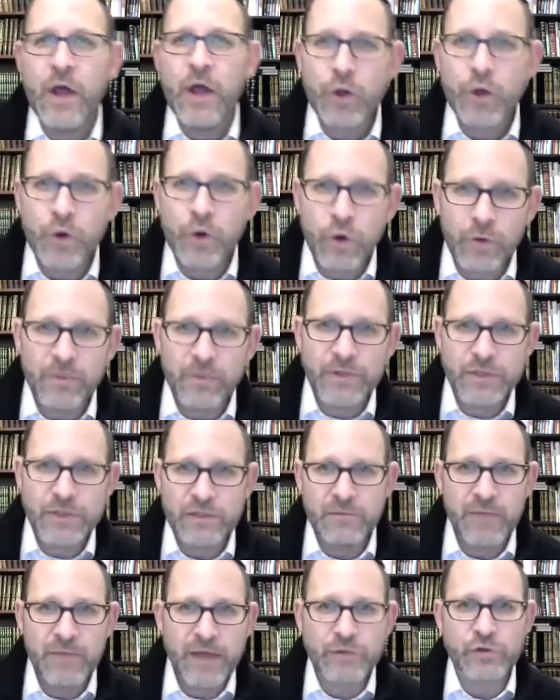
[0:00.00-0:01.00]
Chumash. And
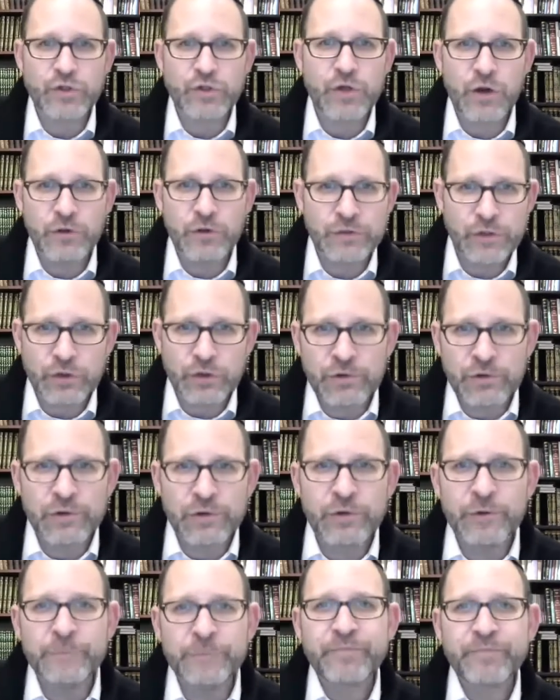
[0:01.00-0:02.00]
the Medrash goes
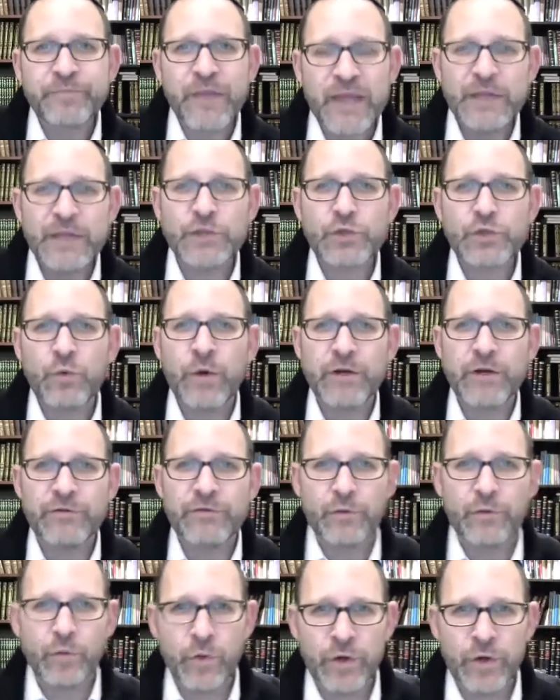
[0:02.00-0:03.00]
through each one of
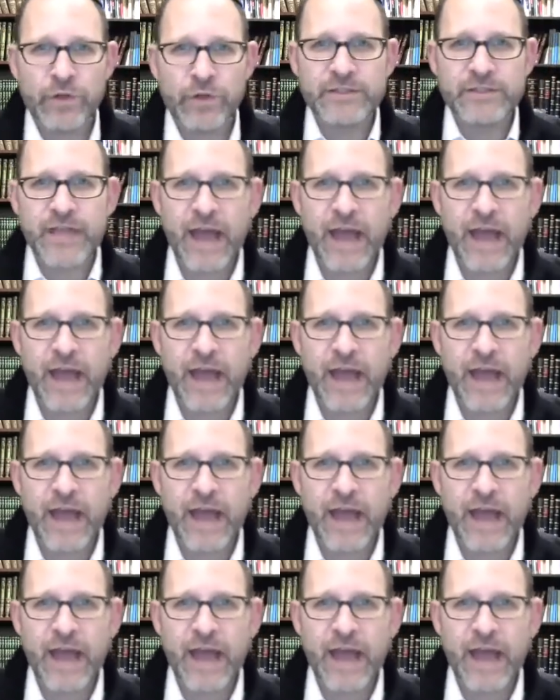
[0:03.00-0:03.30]
the words,